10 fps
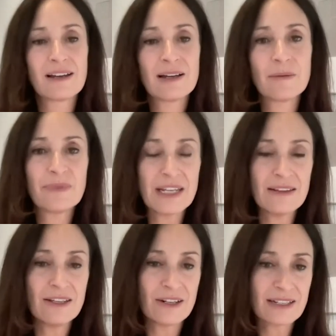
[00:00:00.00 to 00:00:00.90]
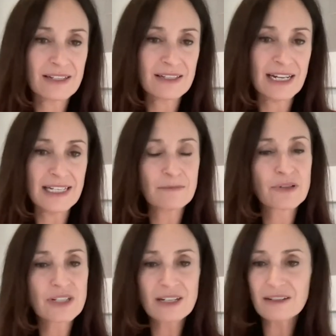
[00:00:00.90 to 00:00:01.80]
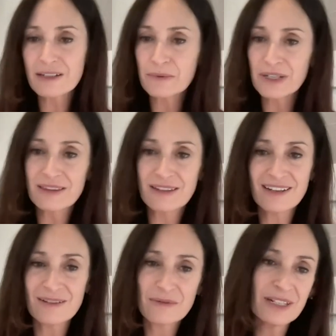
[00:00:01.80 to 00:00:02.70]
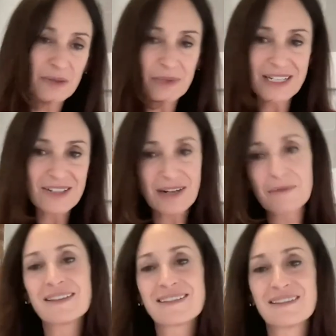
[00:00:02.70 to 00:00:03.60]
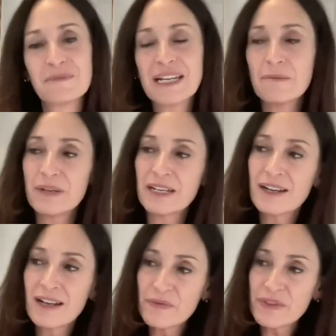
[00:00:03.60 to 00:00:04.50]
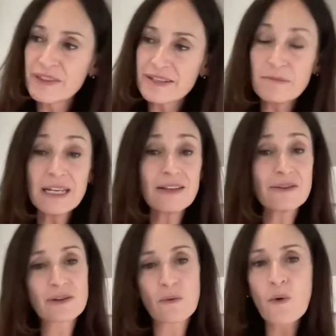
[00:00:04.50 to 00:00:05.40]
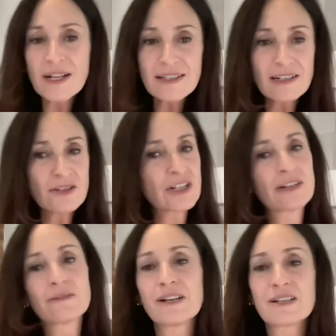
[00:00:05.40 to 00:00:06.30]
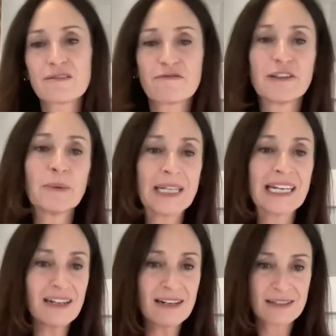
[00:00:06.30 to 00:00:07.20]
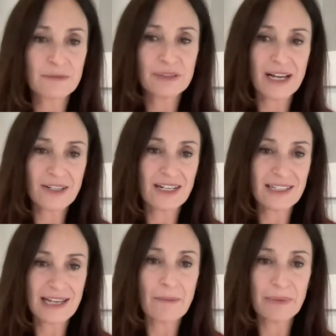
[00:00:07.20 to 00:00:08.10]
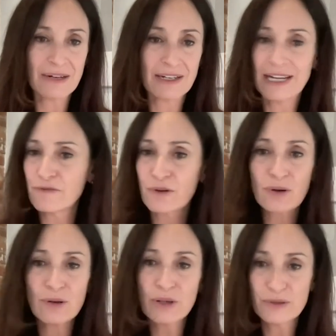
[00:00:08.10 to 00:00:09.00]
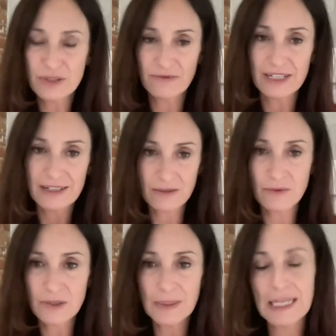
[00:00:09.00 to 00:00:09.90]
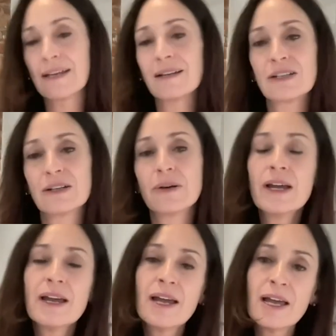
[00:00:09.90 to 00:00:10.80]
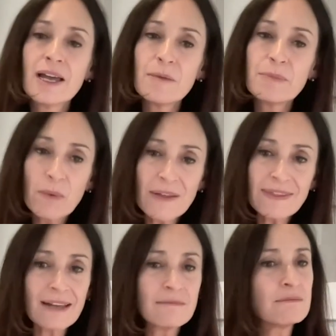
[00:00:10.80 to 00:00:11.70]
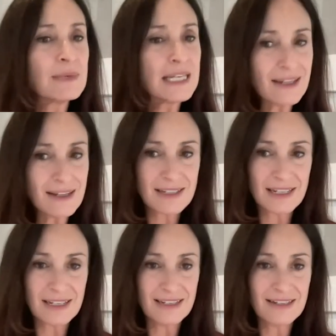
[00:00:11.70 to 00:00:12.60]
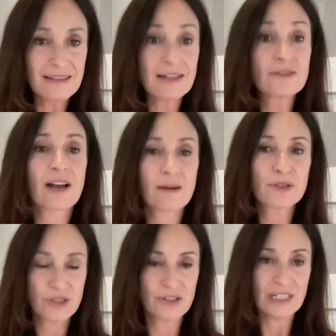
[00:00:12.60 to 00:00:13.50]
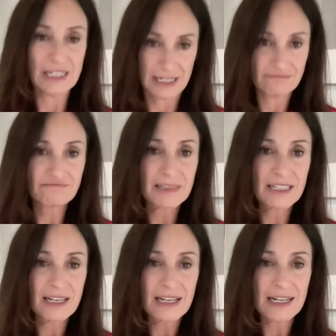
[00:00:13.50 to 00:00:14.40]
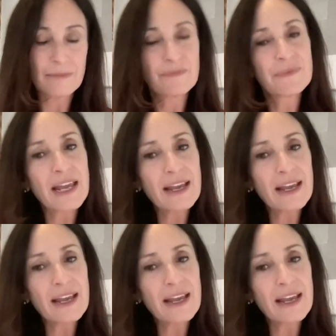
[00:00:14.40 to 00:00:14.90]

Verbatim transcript: um, in the United States, and particularly with, uh, you know, we can talk about this in a minute, but to me, there's a once in a generation fluidity to supply chains happening right now for a whole host of reasons, which we can get to. But what that means is there's opportunity. Um,